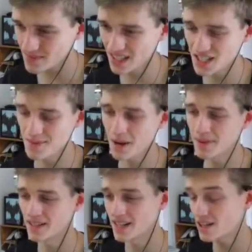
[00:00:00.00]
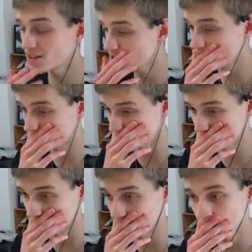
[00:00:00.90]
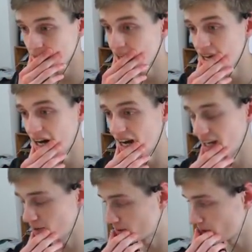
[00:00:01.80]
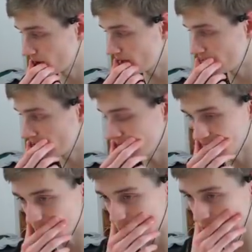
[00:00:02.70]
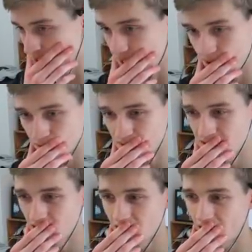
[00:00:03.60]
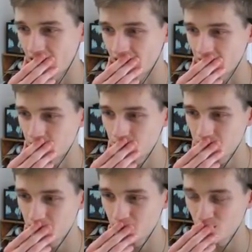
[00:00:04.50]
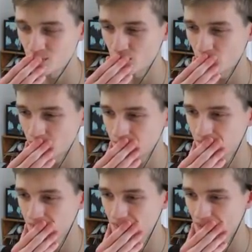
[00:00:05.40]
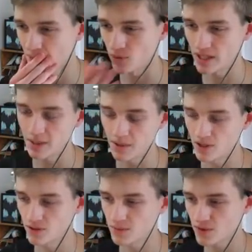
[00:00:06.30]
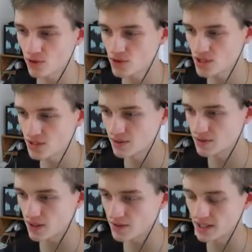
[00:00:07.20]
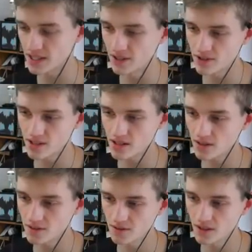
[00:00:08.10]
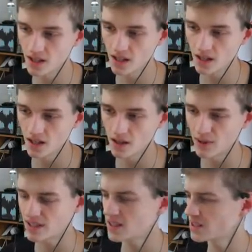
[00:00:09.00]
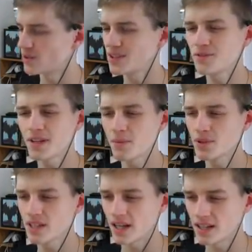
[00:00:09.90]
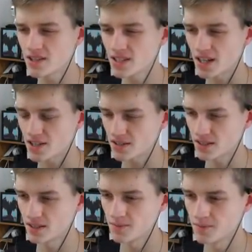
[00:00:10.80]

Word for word: that's my opinion a lot of stuff as well I I uh, wrote down I what do we call I wrote an email to him, of course, with a lot of ideas and stuff. Wait, did I? No, I don't think I put the ideas in, actually.